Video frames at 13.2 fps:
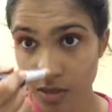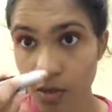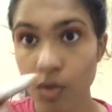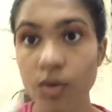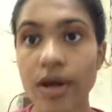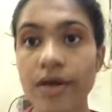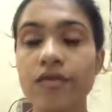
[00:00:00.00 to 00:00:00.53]

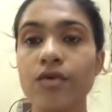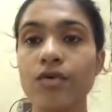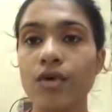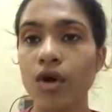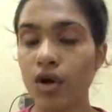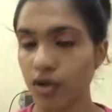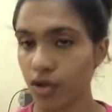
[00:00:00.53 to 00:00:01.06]
Oh, I have to
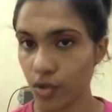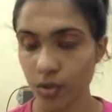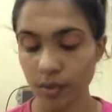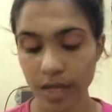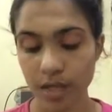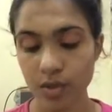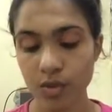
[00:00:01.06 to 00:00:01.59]
contour
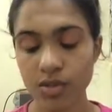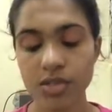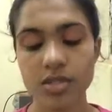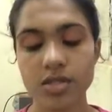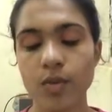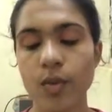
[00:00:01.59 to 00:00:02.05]
my nose as